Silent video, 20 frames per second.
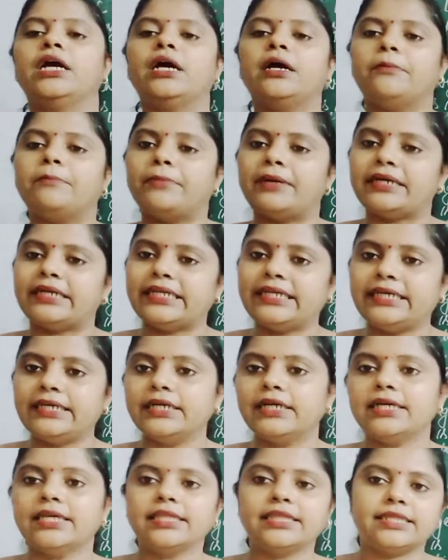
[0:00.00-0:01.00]
But here
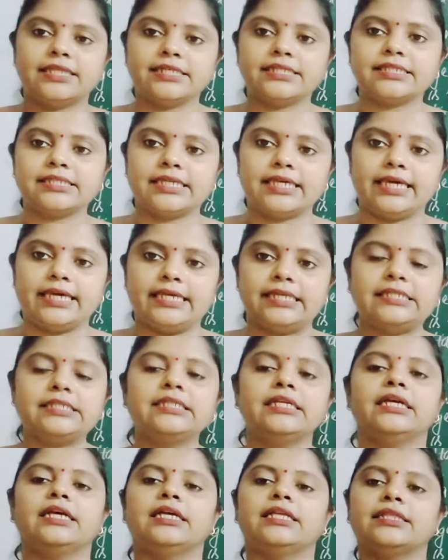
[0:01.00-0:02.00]
in this case,
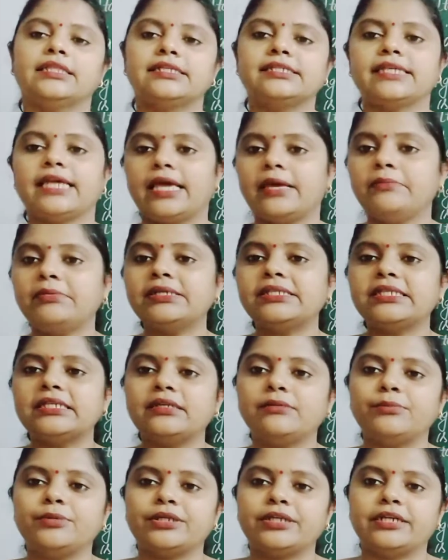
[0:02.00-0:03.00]
this ABC
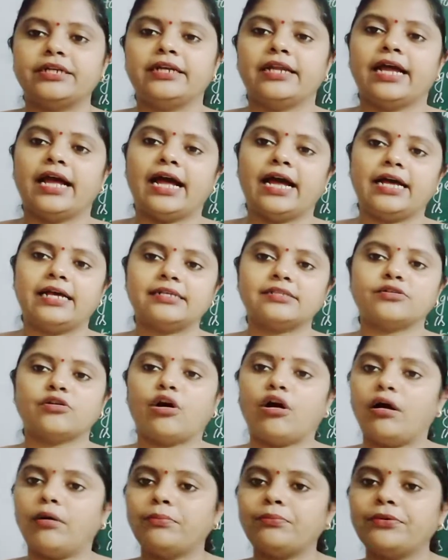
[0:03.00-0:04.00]
Limited has
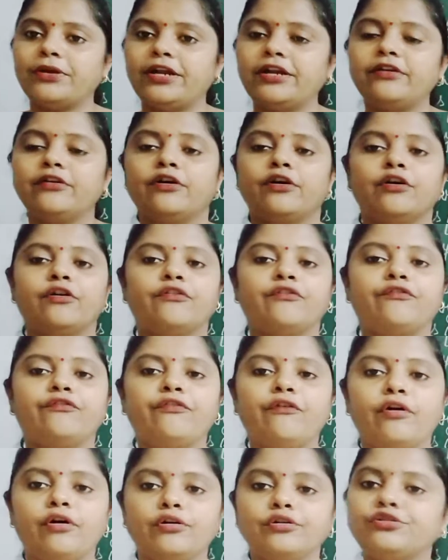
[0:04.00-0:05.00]
opted
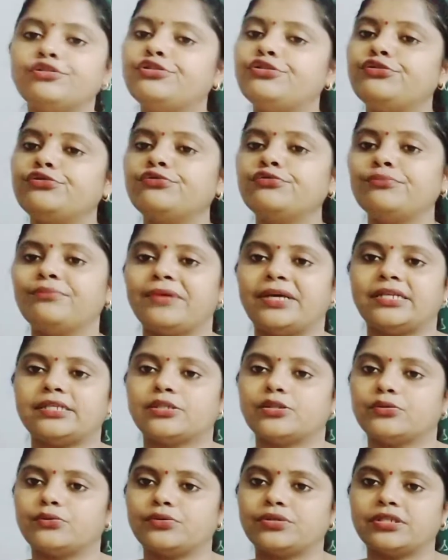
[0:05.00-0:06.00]
for two main
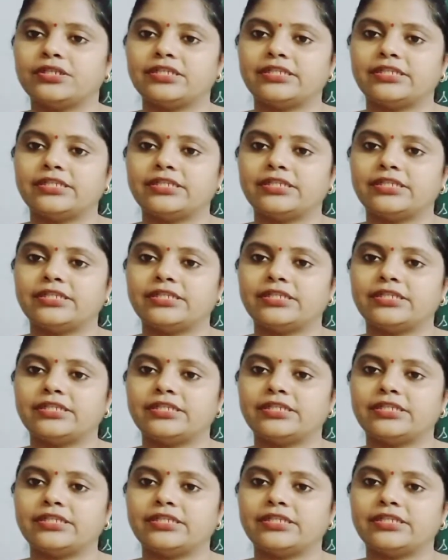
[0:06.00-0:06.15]
sources,